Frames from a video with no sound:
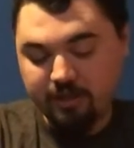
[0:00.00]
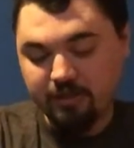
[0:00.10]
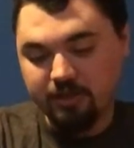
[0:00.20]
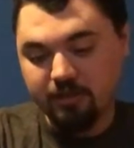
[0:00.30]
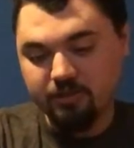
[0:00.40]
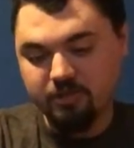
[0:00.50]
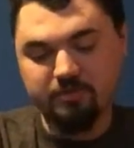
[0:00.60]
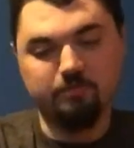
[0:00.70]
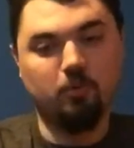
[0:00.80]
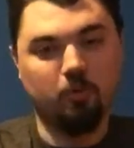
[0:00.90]
and uh, she
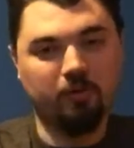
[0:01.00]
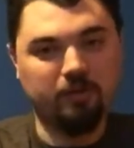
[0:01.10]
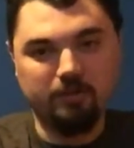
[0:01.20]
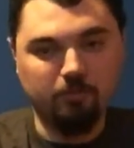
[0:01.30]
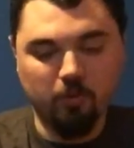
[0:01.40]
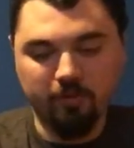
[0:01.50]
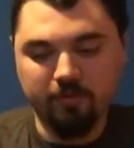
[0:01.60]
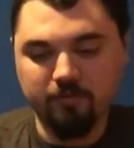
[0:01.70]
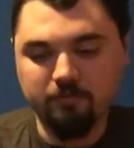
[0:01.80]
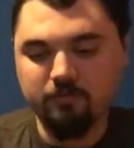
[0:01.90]
was Morgan and
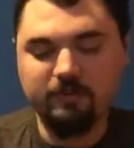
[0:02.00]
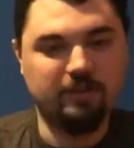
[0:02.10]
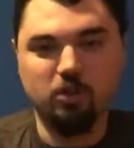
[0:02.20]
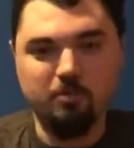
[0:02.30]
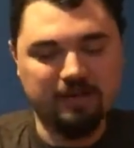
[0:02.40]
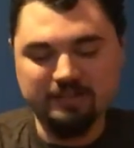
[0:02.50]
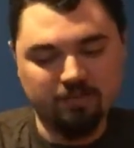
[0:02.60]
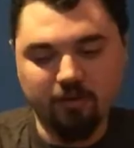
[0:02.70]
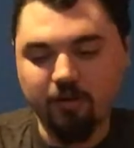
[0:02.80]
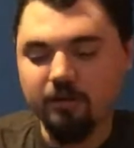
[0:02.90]
Morgan that nobody
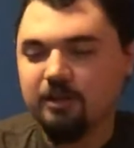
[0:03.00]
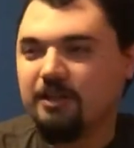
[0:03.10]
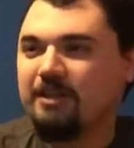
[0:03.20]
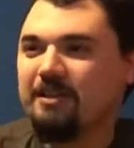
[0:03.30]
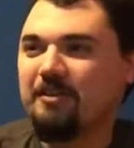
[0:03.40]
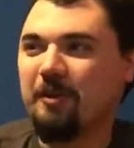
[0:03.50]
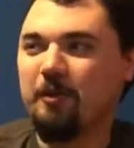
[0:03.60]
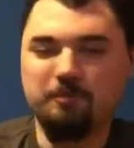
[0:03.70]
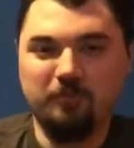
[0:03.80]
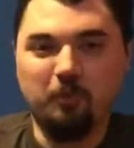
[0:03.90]
saw.
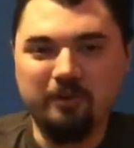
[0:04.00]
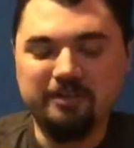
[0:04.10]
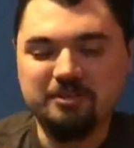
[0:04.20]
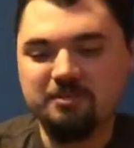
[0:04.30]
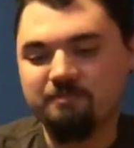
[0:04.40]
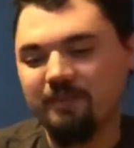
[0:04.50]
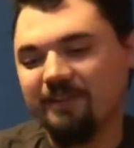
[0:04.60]
So The Witch.